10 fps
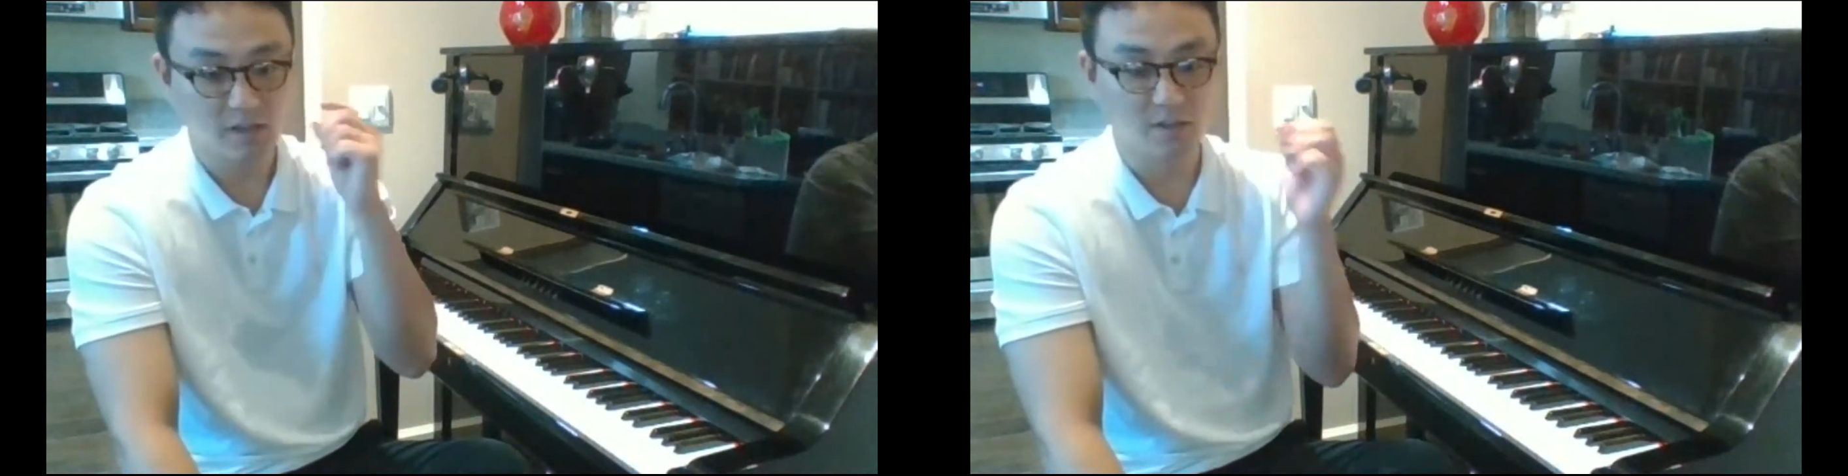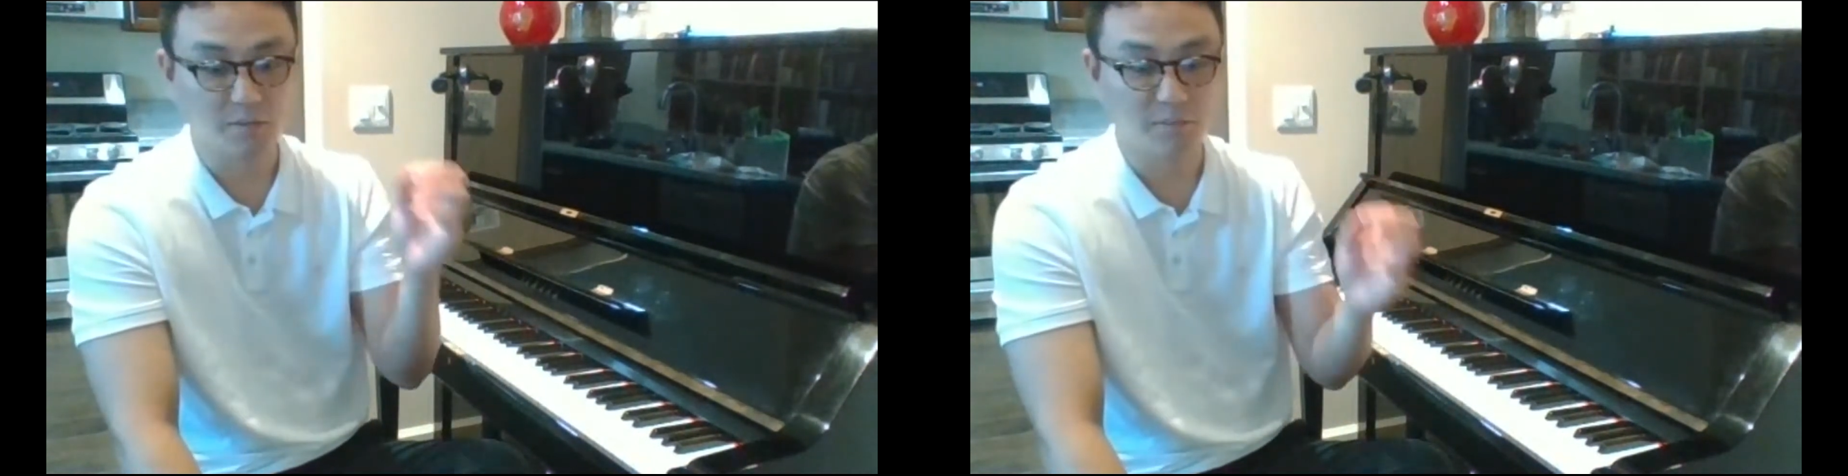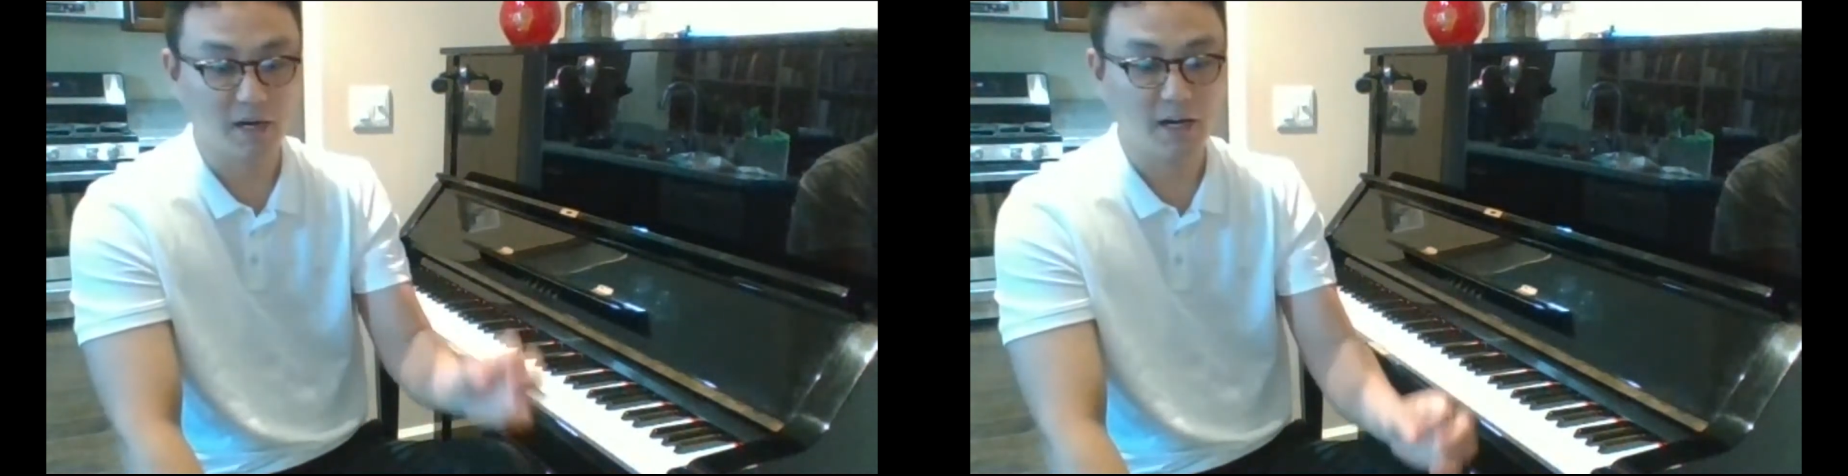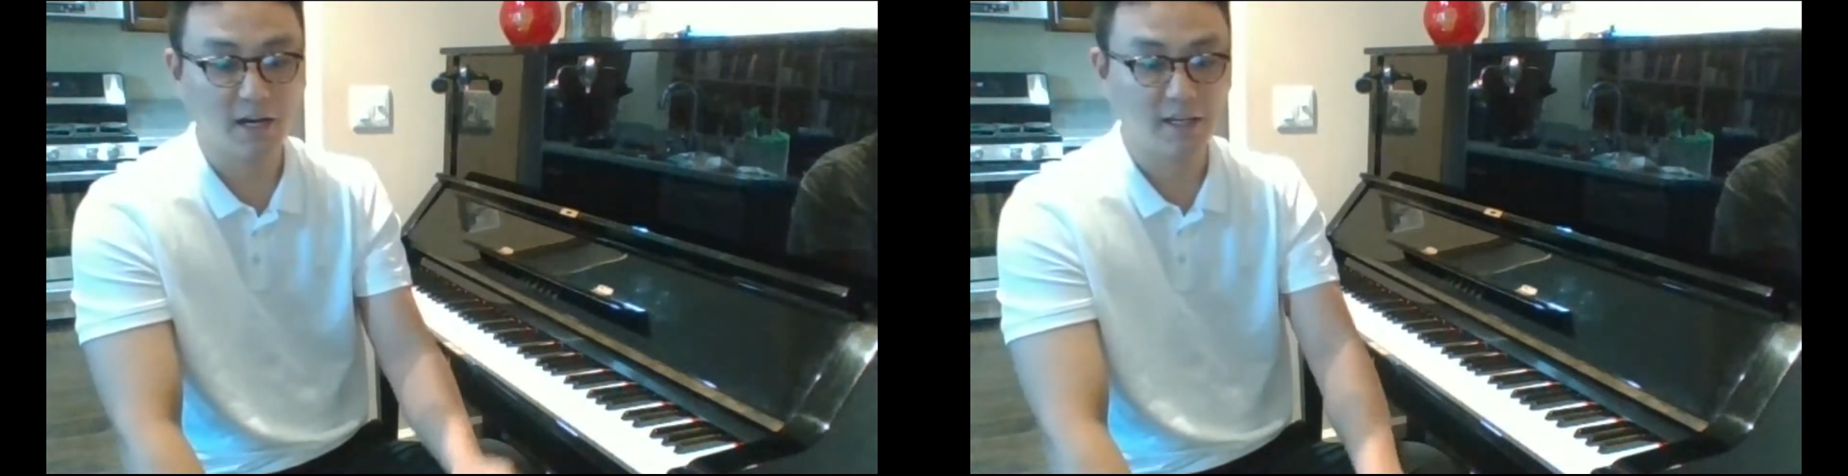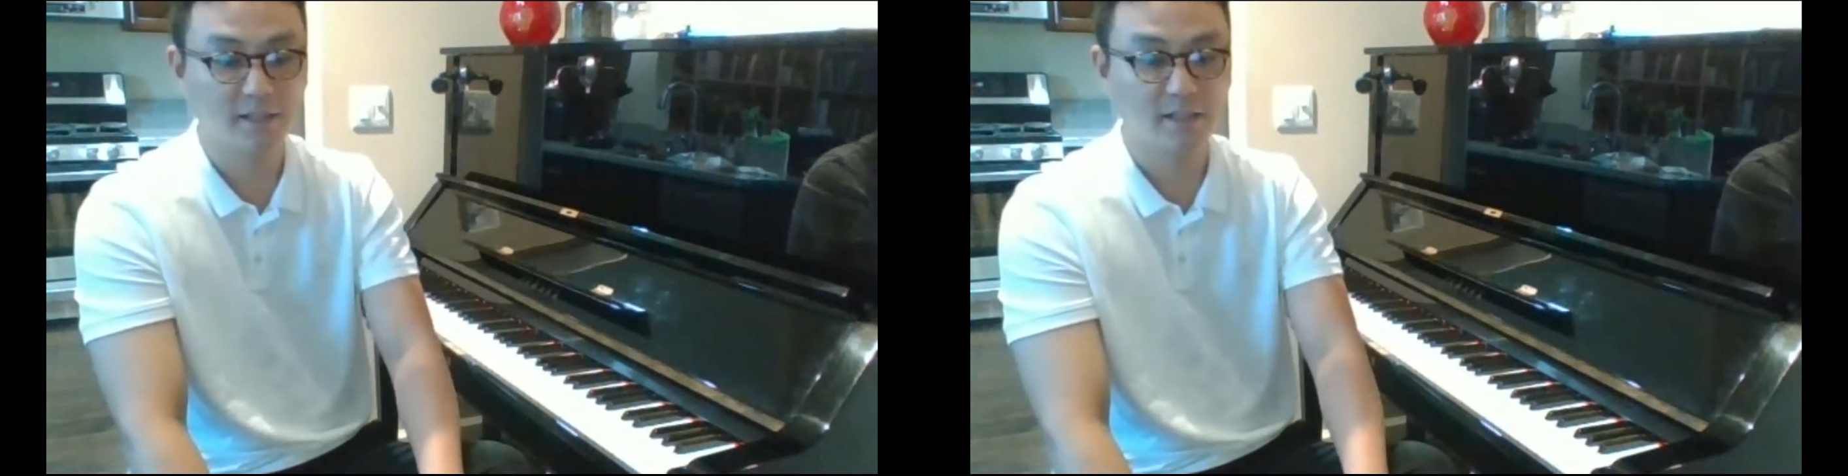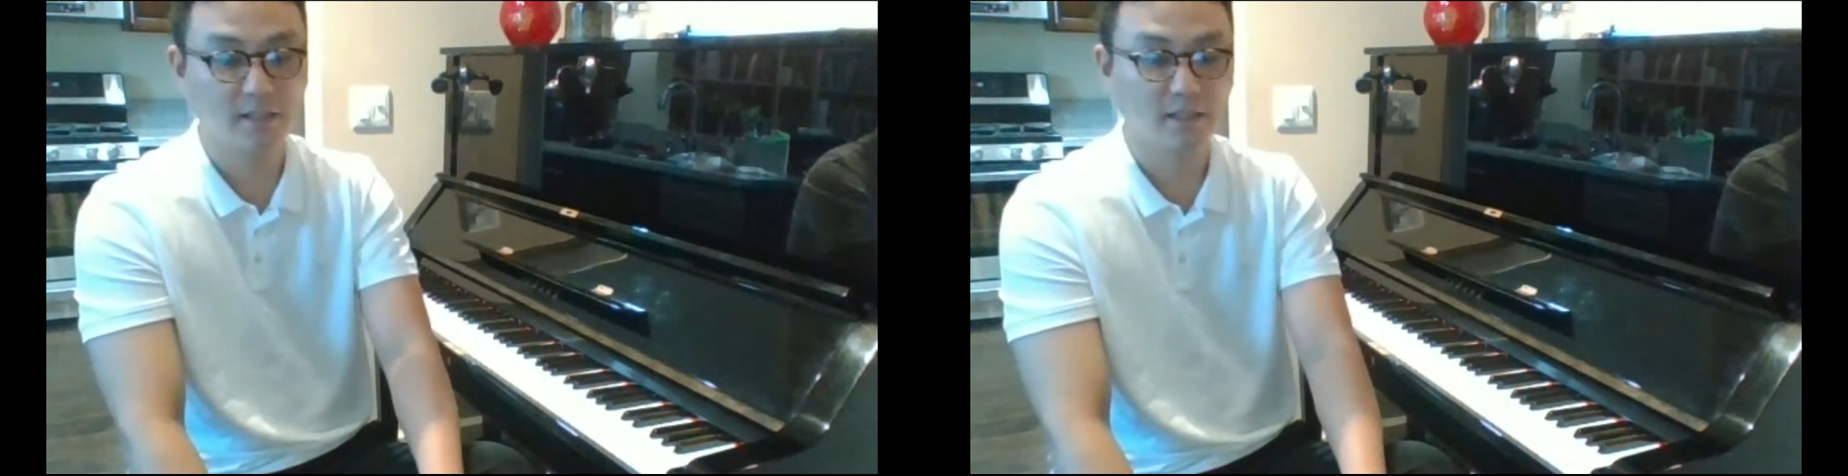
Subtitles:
The mind,